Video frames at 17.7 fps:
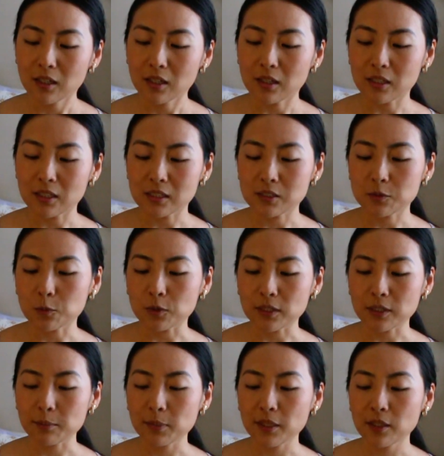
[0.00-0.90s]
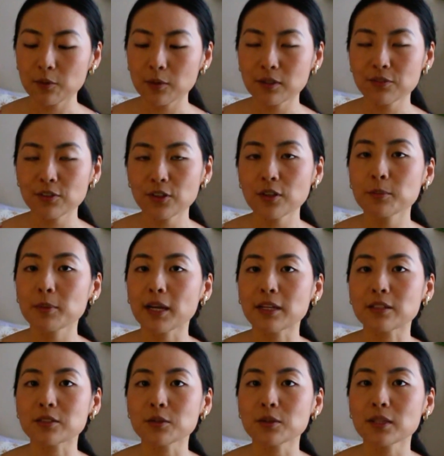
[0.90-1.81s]
this wouldn't be the one for you, but
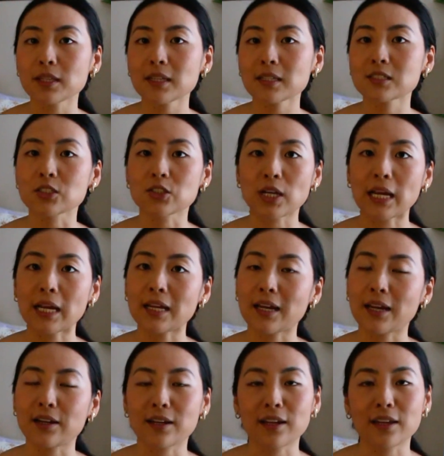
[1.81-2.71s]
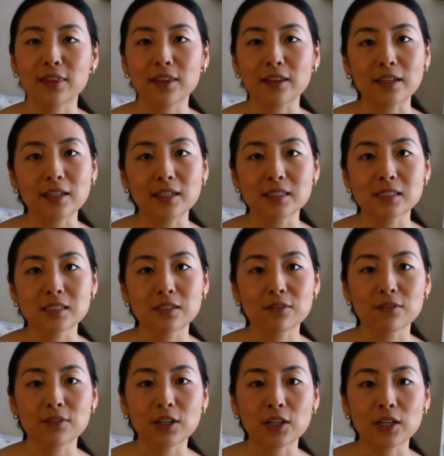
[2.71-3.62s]
I do think it's great, and I think it's
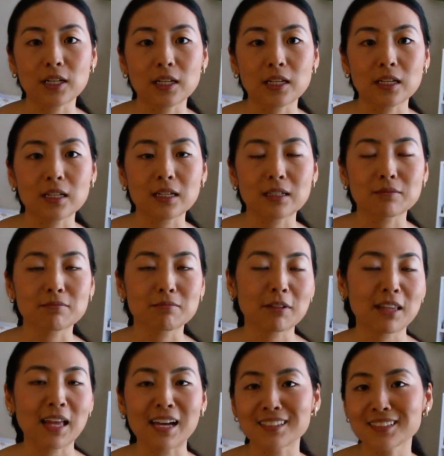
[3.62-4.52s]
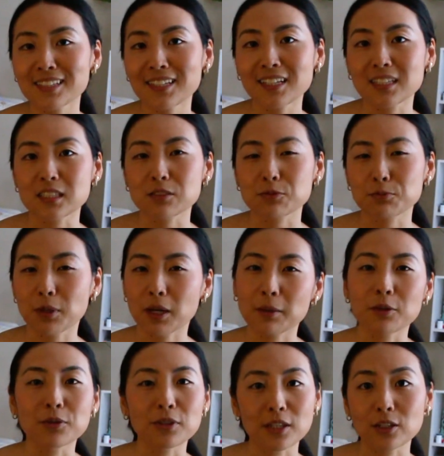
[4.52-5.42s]
very classic. It's
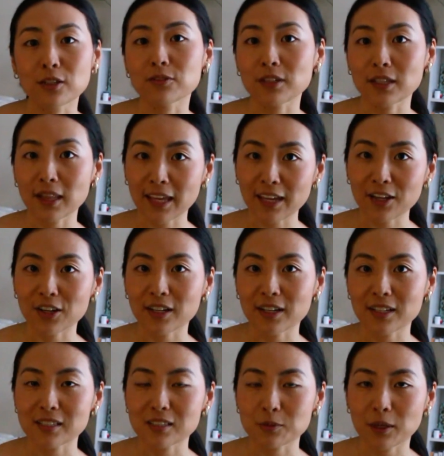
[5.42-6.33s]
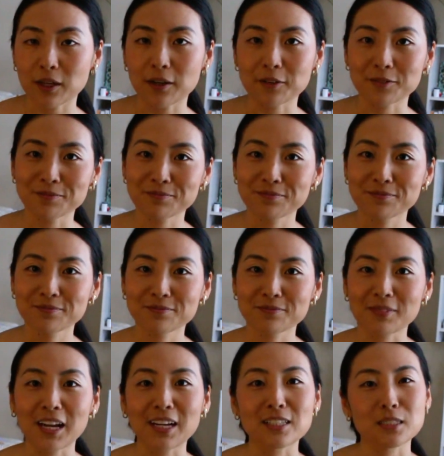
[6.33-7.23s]
probably really good for layering as well.
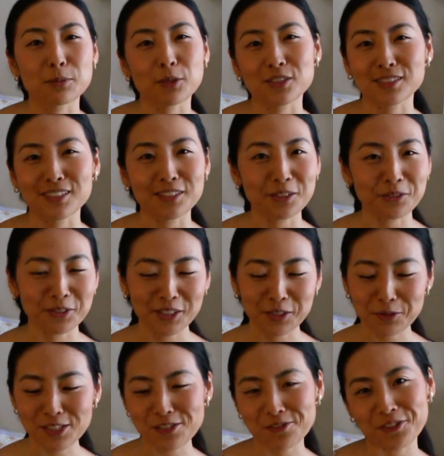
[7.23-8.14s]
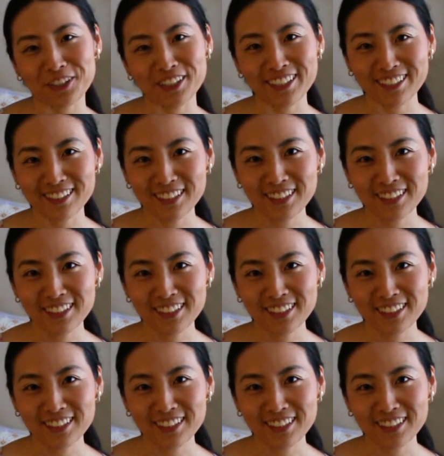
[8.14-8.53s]
I just personally don't really reach for it.